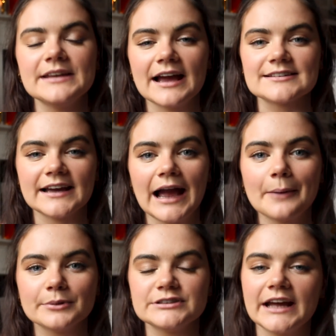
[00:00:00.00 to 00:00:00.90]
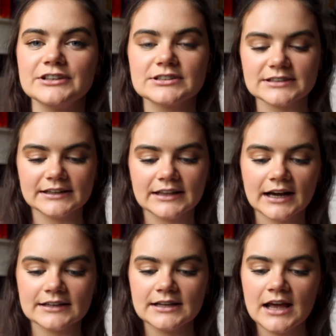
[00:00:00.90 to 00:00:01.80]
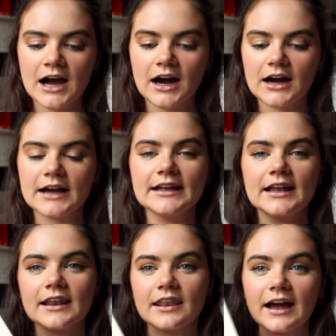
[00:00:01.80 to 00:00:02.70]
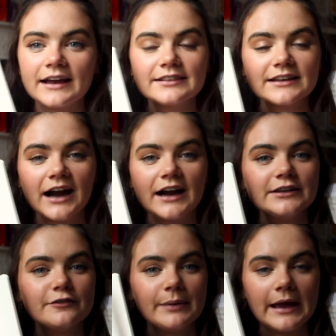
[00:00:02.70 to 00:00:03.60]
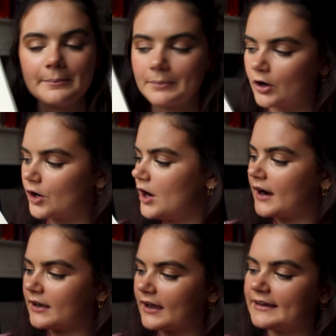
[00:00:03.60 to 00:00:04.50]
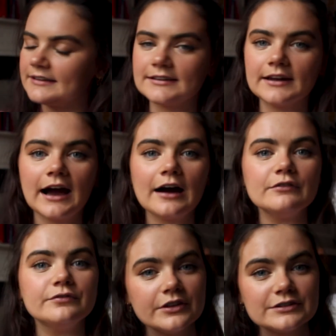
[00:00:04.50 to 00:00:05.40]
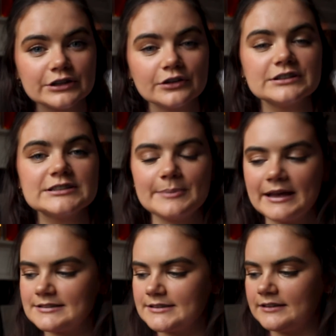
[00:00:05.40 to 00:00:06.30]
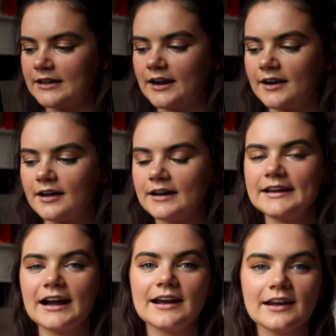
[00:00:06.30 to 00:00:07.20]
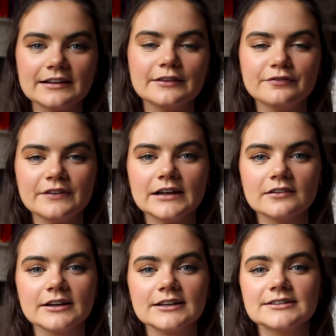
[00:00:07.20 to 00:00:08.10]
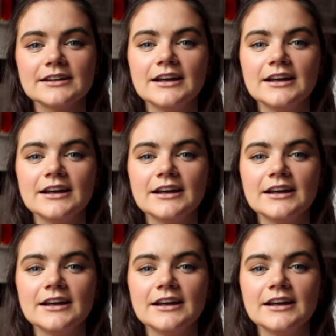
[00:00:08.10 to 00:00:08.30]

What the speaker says: but yes, I am pretentious like that. I like the kind of paper. I like it to have the certain spacing that I like. I like the feel of it.